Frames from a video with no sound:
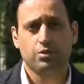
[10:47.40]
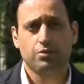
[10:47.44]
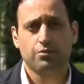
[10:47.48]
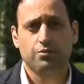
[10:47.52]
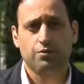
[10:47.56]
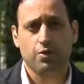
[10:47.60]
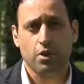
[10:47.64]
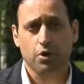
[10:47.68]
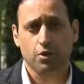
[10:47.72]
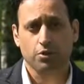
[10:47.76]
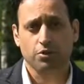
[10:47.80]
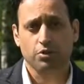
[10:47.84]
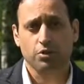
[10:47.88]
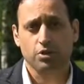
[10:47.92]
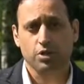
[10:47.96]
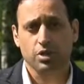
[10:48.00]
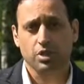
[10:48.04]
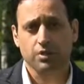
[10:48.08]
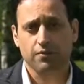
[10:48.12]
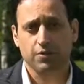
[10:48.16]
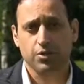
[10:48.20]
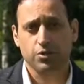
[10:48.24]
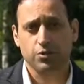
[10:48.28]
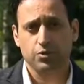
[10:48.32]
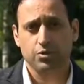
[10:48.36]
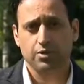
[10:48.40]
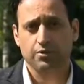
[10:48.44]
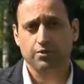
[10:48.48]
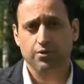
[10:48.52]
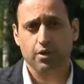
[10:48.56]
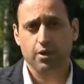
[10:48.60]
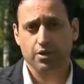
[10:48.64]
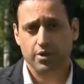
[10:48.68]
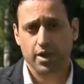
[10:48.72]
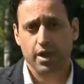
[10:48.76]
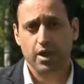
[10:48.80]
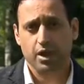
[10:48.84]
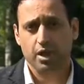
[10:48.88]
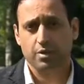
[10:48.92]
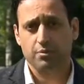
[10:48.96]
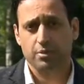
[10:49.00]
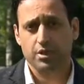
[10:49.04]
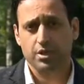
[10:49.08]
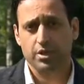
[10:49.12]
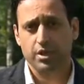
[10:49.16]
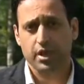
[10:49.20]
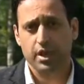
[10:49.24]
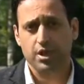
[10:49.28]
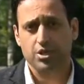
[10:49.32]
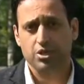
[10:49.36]
follow such individuals and follow their
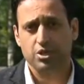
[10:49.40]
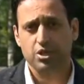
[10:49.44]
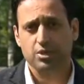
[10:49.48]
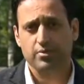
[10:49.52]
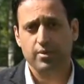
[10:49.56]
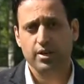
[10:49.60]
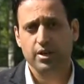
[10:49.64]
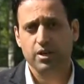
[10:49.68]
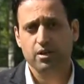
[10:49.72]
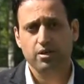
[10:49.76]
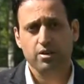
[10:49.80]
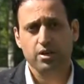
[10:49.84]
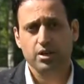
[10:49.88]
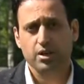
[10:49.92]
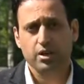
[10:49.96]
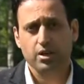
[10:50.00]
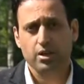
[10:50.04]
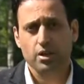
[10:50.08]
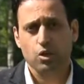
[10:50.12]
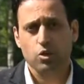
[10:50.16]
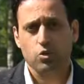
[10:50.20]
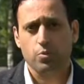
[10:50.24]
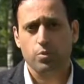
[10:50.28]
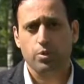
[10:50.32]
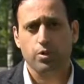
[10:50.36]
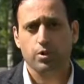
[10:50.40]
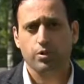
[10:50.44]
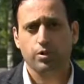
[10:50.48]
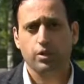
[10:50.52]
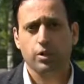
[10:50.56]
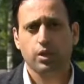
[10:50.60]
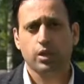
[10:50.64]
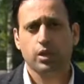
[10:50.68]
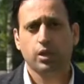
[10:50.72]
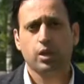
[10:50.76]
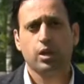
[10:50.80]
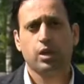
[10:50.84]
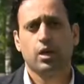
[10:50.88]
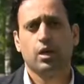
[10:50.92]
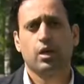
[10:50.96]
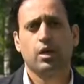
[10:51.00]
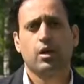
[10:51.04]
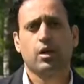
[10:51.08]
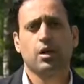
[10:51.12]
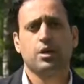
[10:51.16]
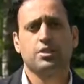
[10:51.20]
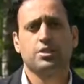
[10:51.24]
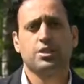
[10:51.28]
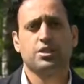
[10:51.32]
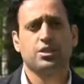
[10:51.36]
communications. But I don't think an open
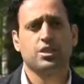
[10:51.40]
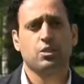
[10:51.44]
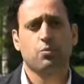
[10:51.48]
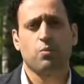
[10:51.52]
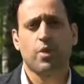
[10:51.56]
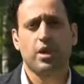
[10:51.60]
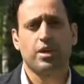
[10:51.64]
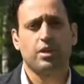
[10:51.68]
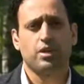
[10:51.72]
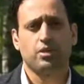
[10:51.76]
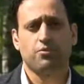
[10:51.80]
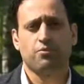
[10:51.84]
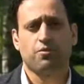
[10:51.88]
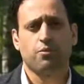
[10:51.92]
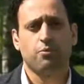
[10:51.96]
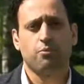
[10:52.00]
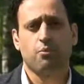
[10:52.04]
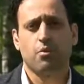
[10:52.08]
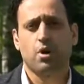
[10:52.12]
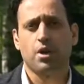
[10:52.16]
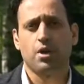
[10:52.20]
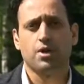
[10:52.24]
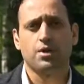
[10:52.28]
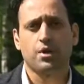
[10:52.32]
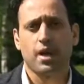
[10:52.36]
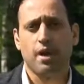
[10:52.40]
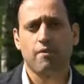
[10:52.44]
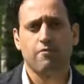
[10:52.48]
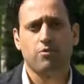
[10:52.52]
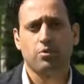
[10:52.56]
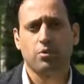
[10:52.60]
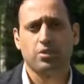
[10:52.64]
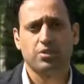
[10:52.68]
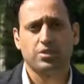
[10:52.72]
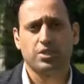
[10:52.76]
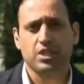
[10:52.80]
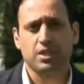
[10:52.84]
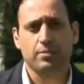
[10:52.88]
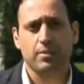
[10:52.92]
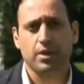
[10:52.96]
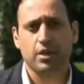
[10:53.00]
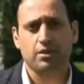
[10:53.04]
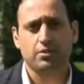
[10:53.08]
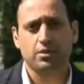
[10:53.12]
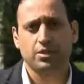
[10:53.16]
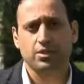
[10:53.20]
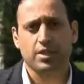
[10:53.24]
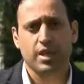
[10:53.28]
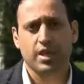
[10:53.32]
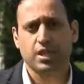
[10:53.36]
system where you just monitor everyone's
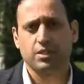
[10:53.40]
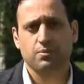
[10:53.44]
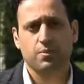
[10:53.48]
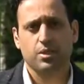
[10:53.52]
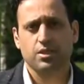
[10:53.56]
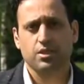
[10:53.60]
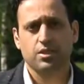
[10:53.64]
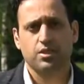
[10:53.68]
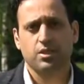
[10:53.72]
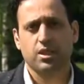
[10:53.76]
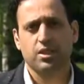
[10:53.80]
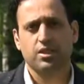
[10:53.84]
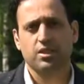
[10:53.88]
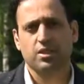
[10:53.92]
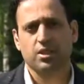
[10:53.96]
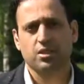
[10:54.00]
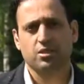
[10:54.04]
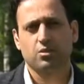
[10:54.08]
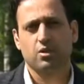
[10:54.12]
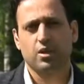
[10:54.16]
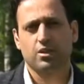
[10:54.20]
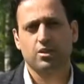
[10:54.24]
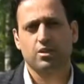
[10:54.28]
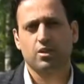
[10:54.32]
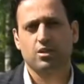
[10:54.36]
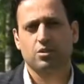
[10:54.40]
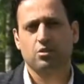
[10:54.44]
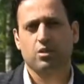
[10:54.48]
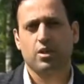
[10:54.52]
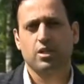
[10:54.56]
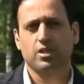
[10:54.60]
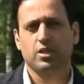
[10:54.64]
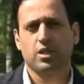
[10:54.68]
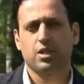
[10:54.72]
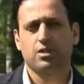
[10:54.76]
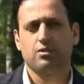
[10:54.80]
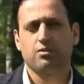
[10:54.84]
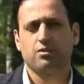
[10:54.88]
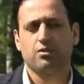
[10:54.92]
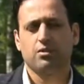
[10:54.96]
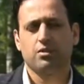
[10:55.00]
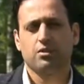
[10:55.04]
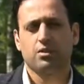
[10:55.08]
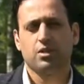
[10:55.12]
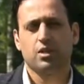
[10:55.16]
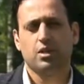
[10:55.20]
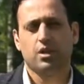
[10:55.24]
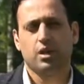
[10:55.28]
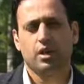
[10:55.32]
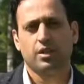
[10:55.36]
emails and text messages, I think that's quite dangerous.
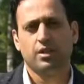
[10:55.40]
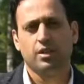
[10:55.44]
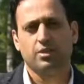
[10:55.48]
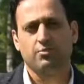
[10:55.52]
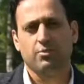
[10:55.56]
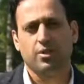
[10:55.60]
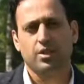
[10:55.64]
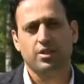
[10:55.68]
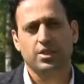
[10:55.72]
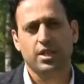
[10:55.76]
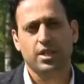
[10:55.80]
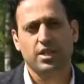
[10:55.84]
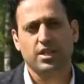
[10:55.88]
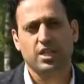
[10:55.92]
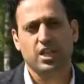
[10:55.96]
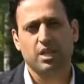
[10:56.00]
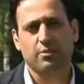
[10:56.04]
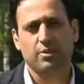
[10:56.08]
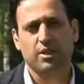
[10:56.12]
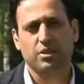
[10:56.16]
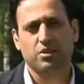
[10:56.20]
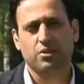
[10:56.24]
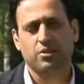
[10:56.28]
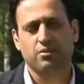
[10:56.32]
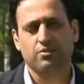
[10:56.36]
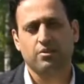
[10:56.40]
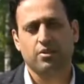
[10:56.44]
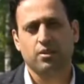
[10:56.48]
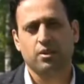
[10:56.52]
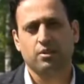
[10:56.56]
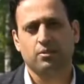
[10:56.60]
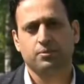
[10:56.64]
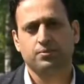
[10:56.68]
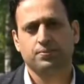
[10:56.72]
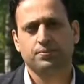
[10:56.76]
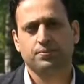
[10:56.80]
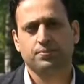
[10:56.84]
That's probably taking it a bit too far.